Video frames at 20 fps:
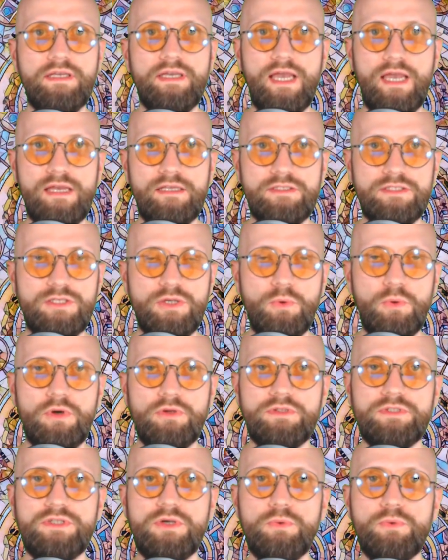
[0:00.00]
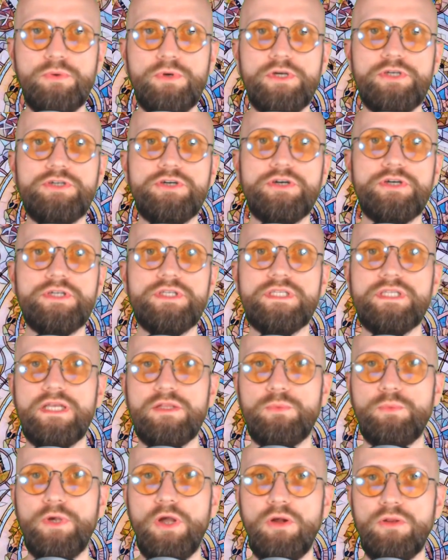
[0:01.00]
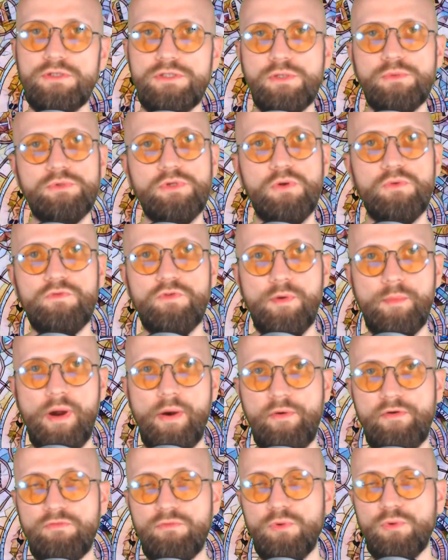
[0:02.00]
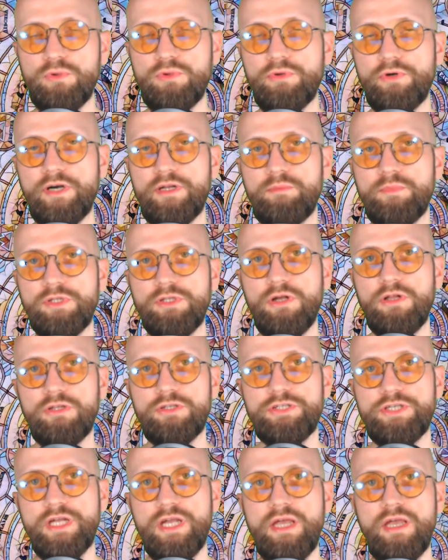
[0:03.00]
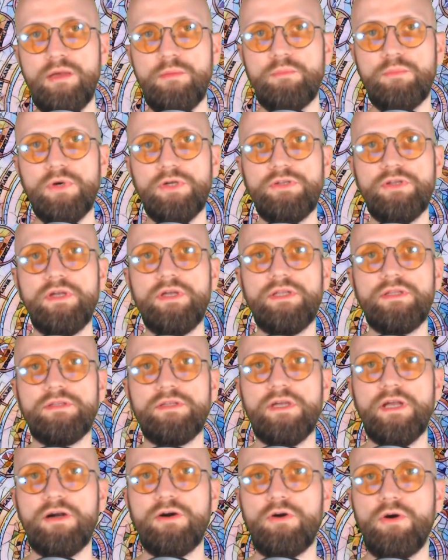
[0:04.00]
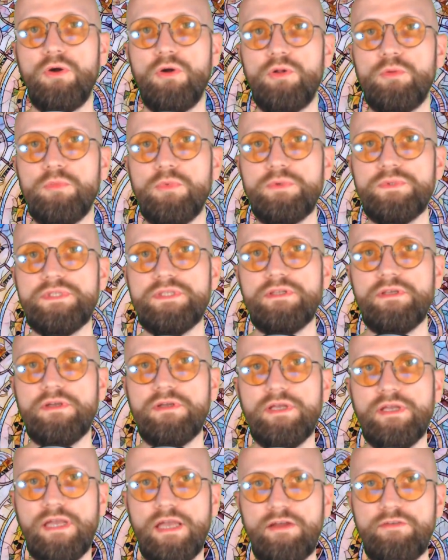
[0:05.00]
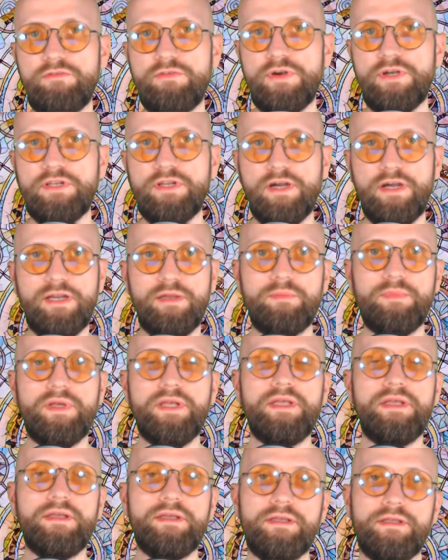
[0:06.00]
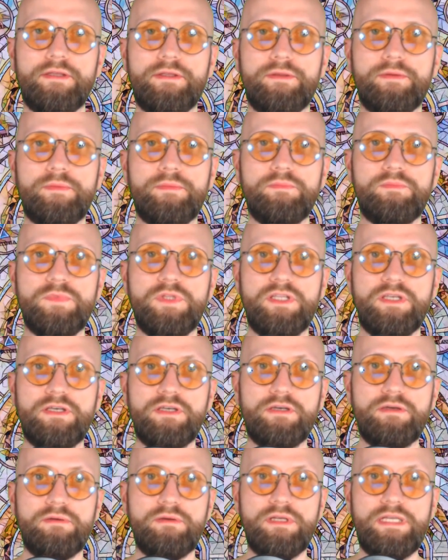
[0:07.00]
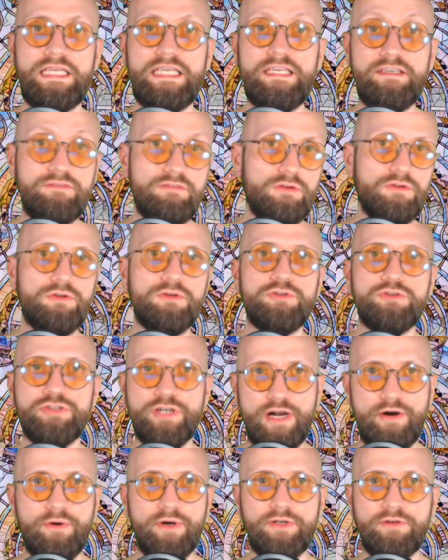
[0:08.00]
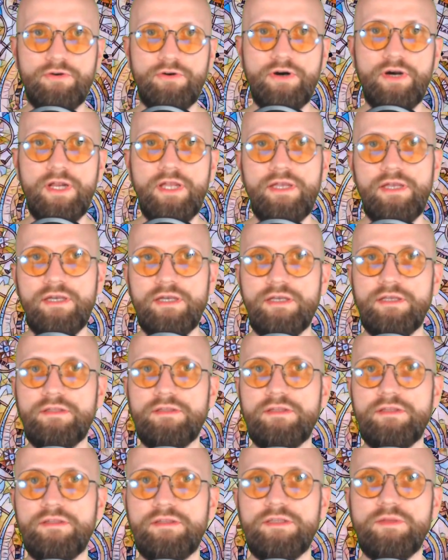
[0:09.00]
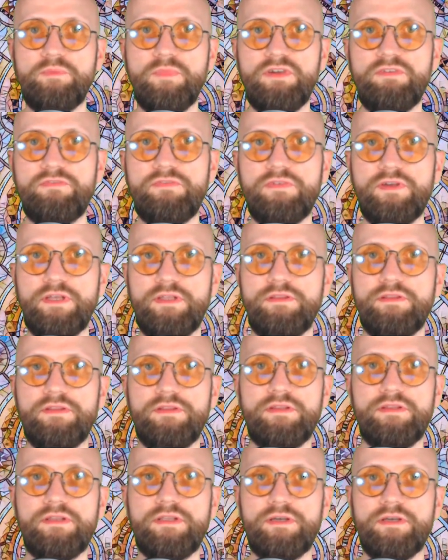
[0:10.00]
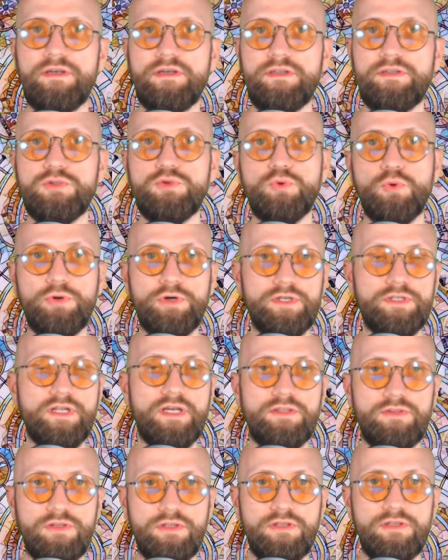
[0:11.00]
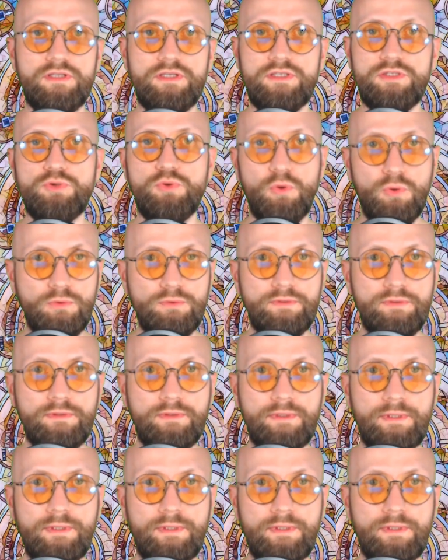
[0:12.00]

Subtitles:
and so on. So creatures that we also know from our folklore and mythology, but they are almost every time the evil character in the myth and the story that is told.